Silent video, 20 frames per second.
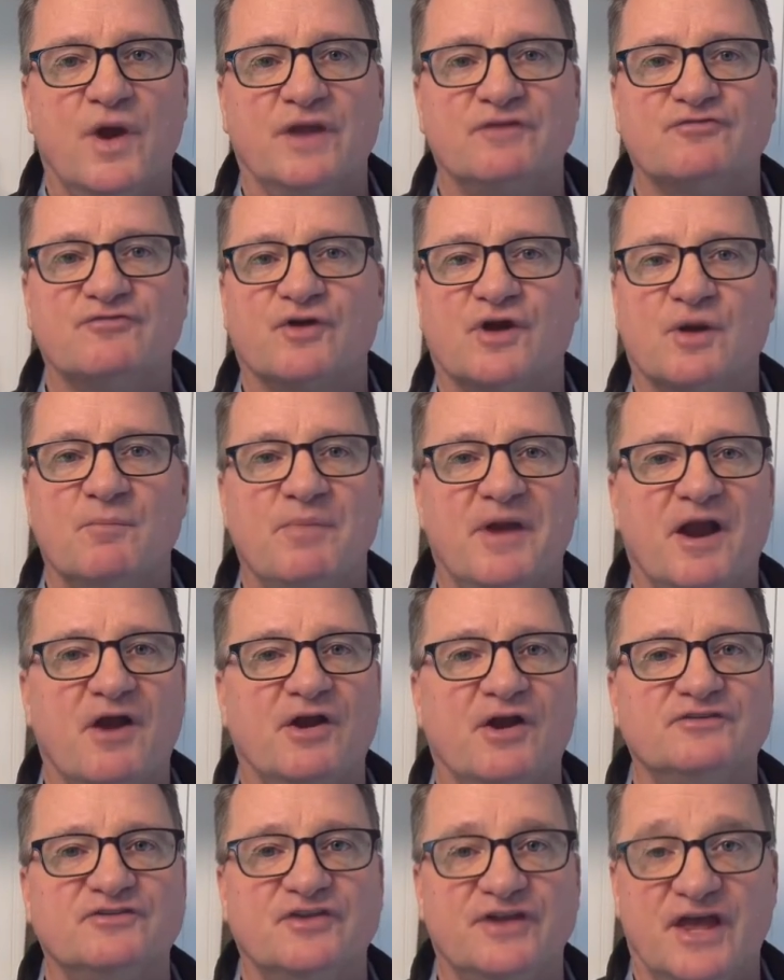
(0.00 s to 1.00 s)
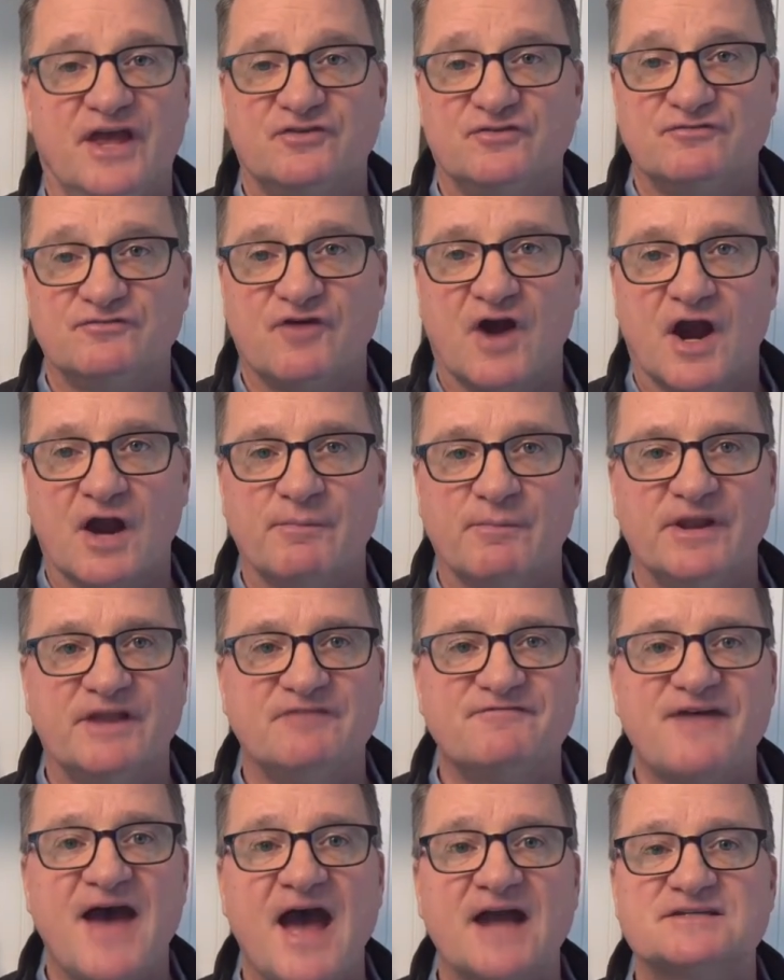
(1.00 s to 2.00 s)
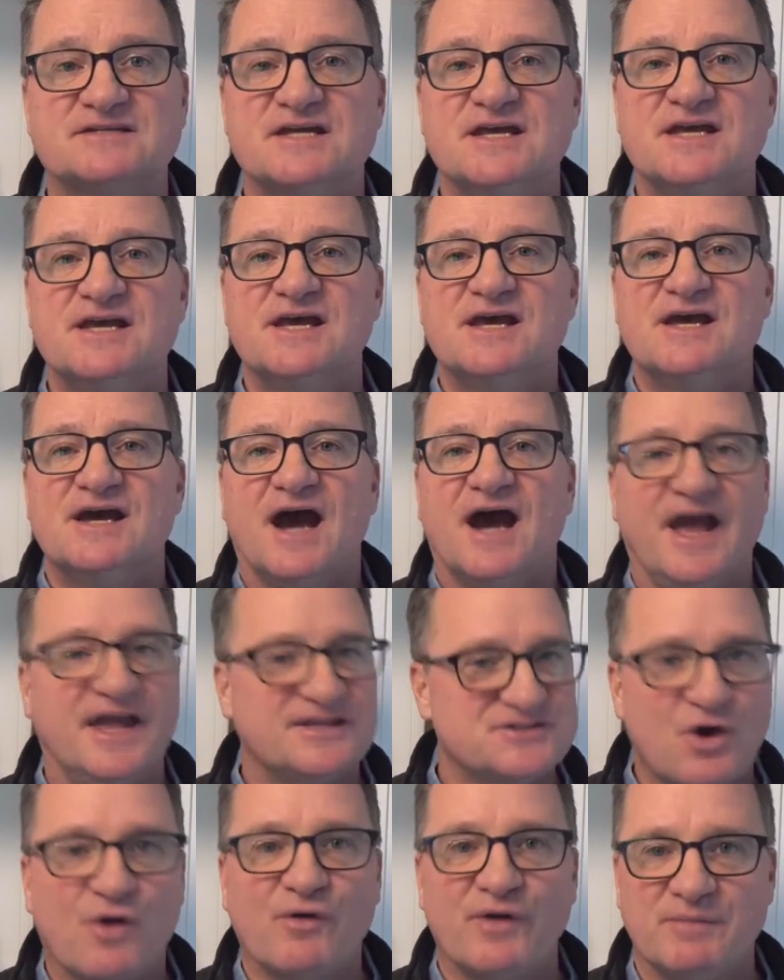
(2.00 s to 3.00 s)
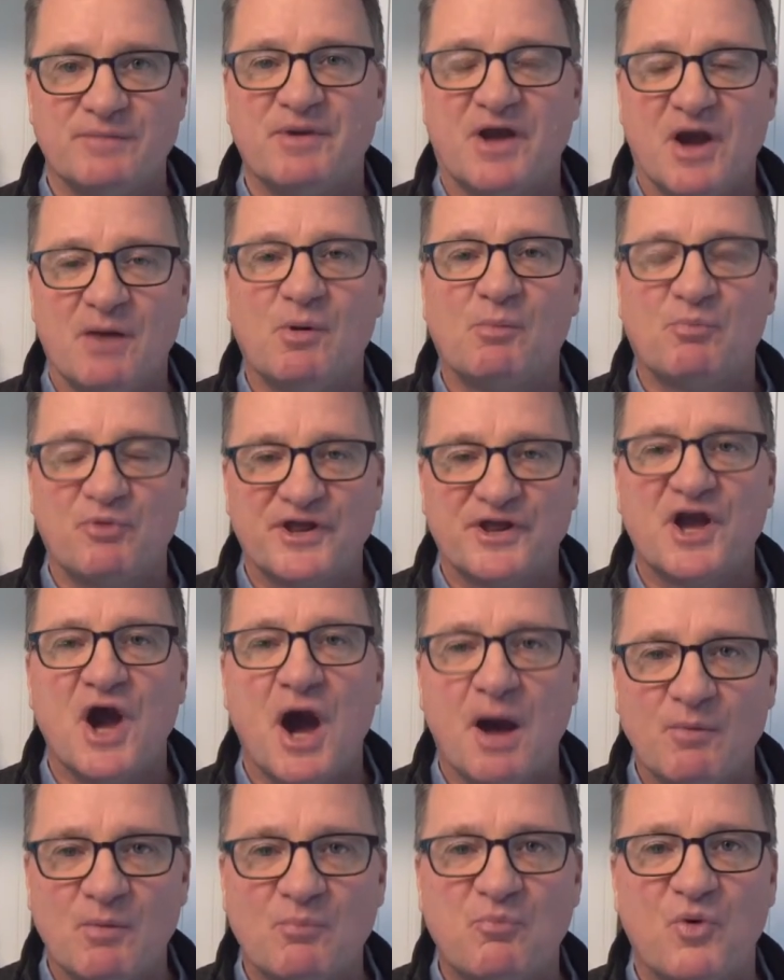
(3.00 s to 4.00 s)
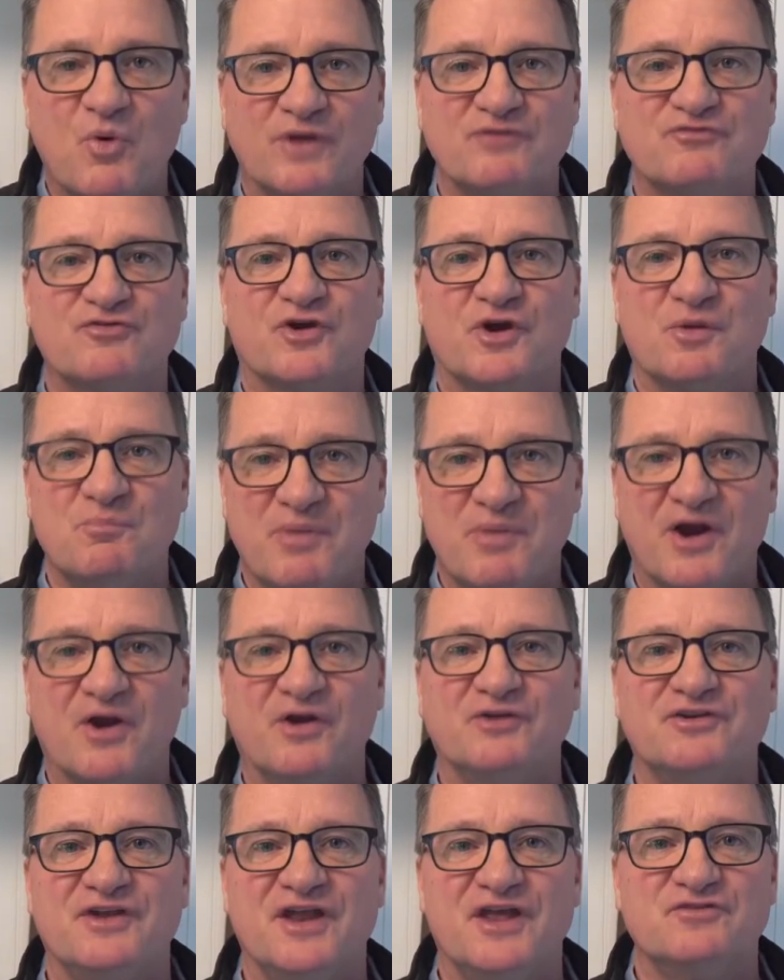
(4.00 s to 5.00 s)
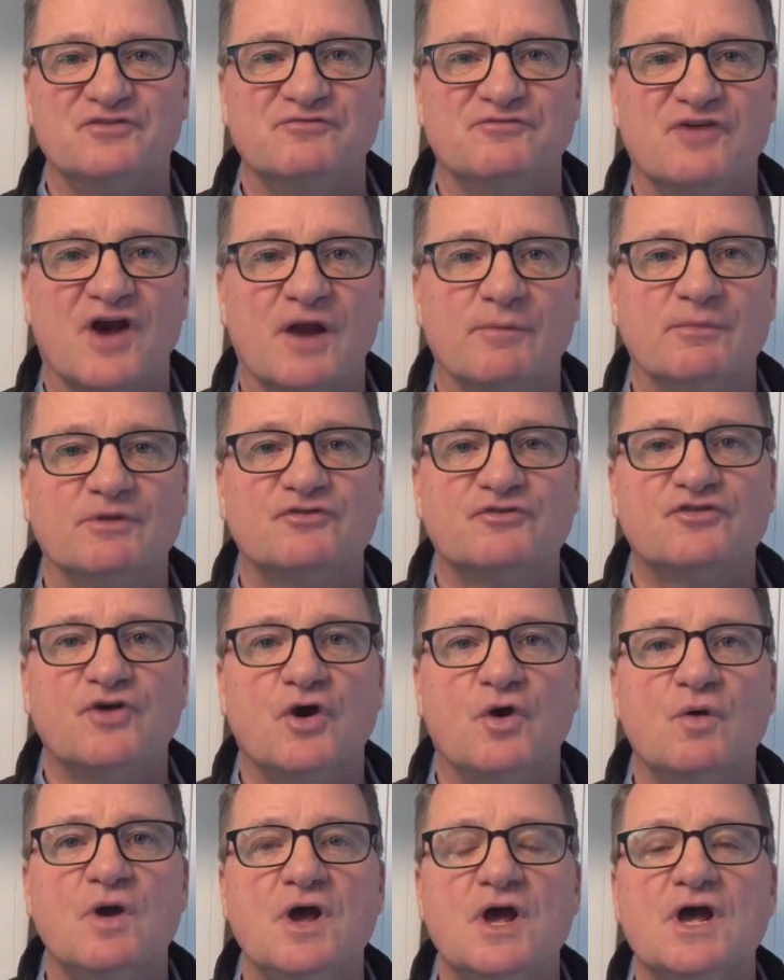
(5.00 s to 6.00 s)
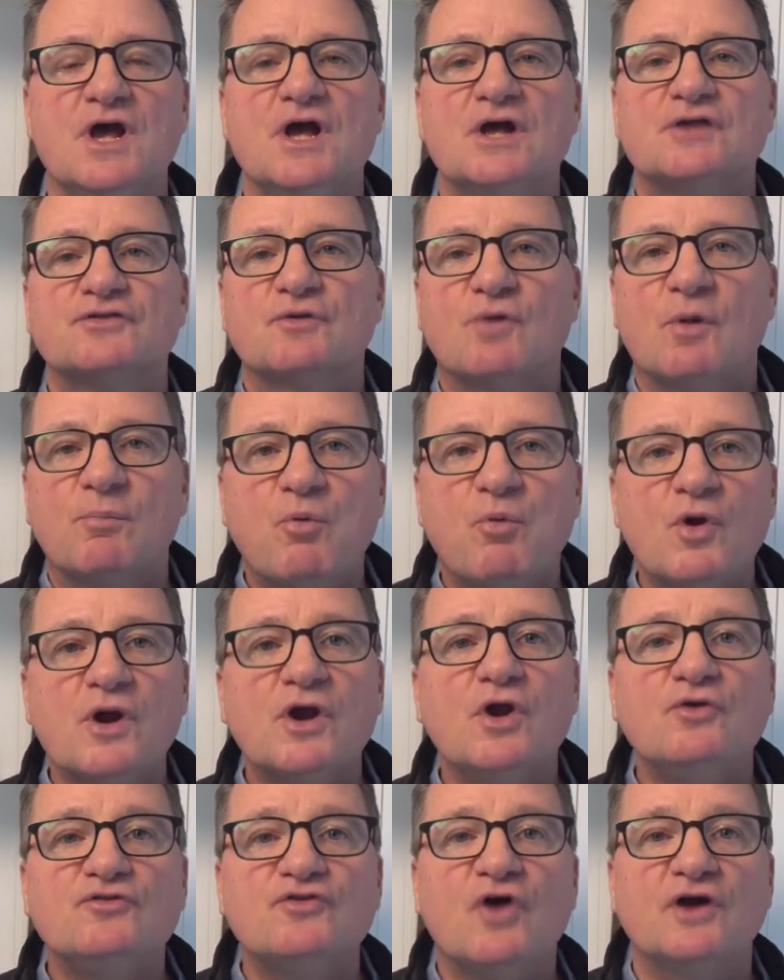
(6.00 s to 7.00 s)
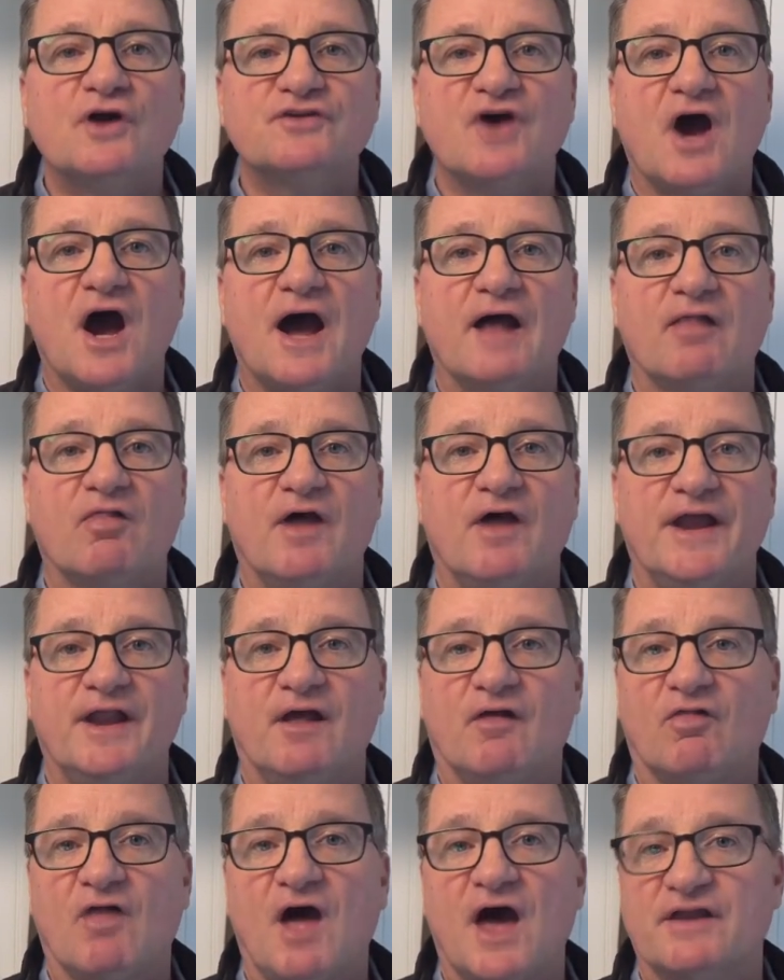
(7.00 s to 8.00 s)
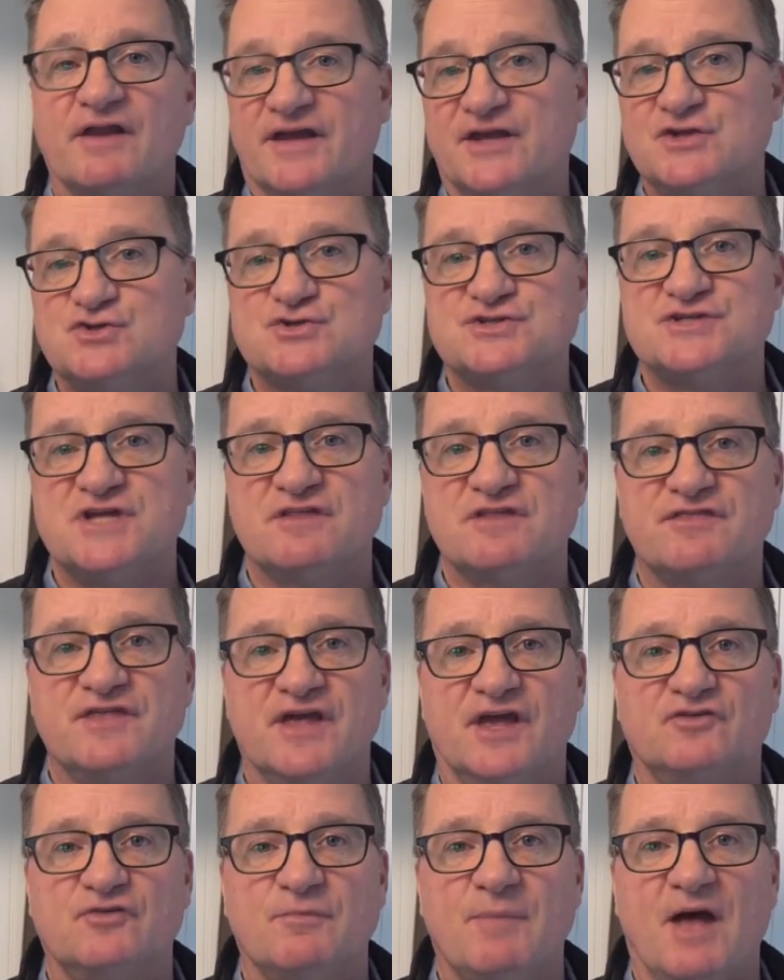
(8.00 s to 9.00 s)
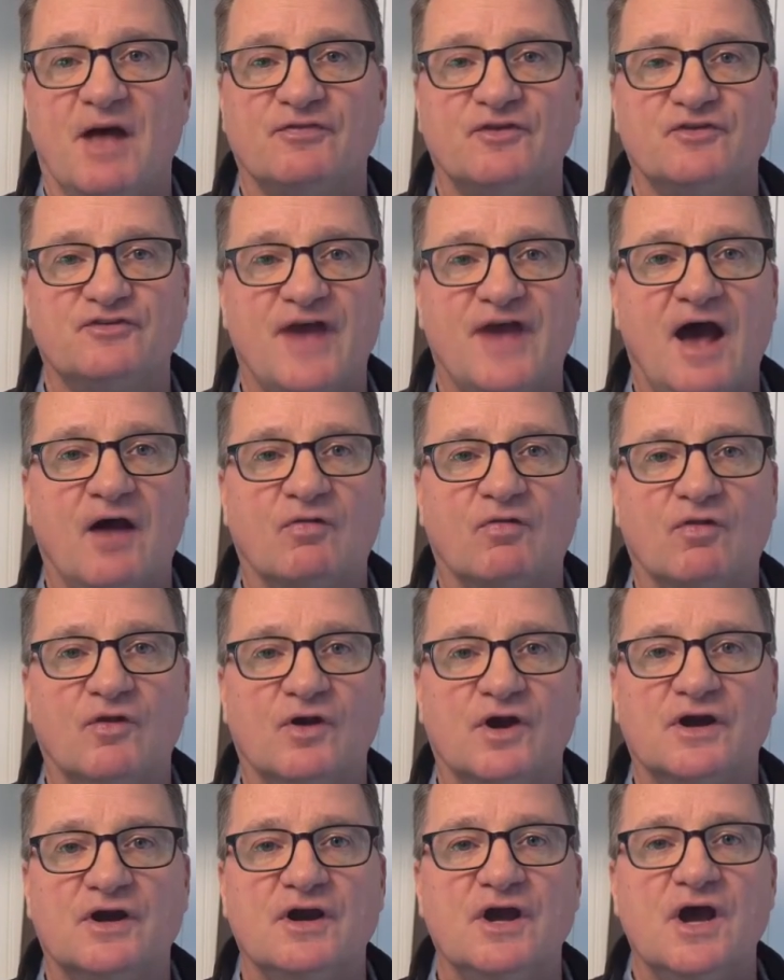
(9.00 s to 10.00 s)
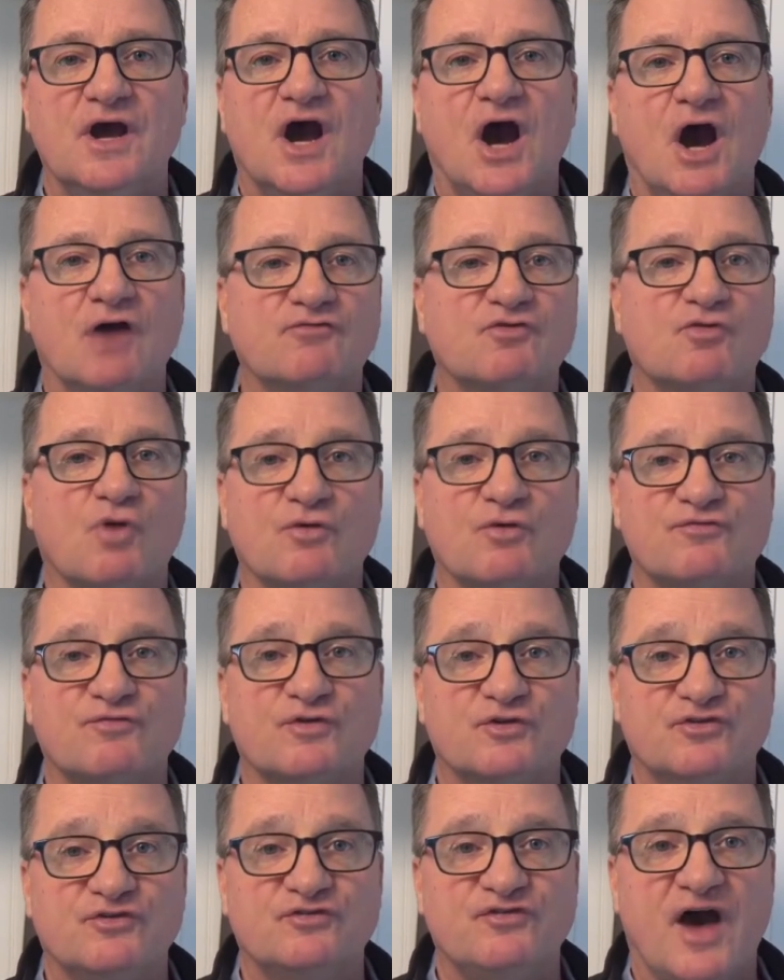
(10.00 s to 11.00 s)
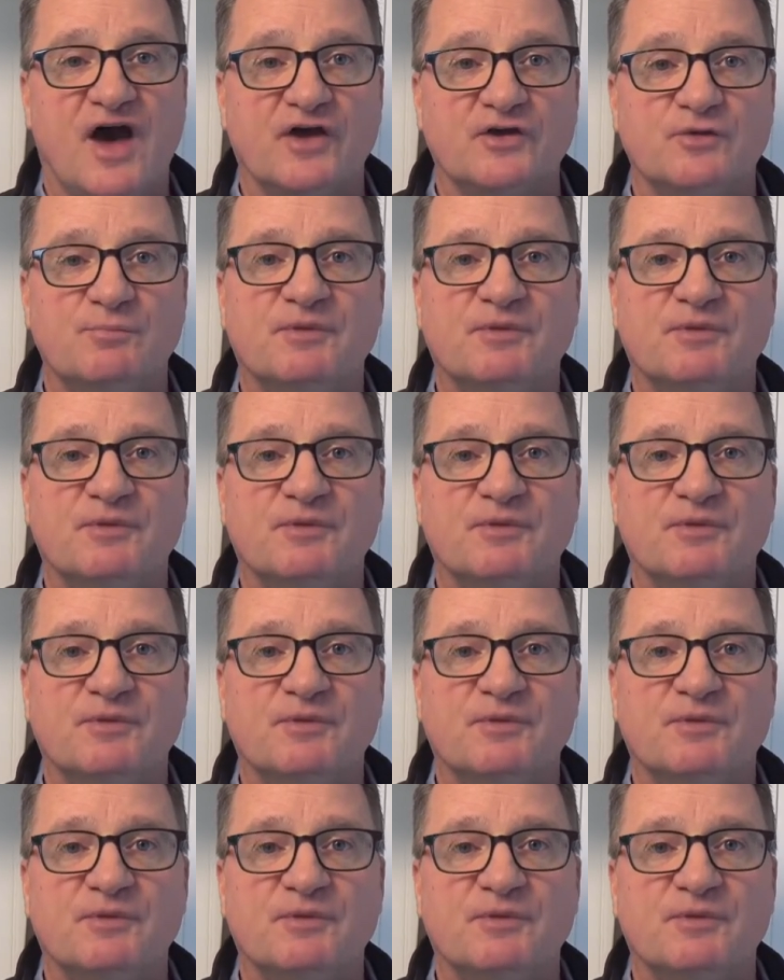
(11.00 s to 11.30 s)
for comparing today's environment. In fact, it's already become a pretty common point for comparing today's environment. So the report goes on to highlight a lot of interesting things about this outlook of growth versus value.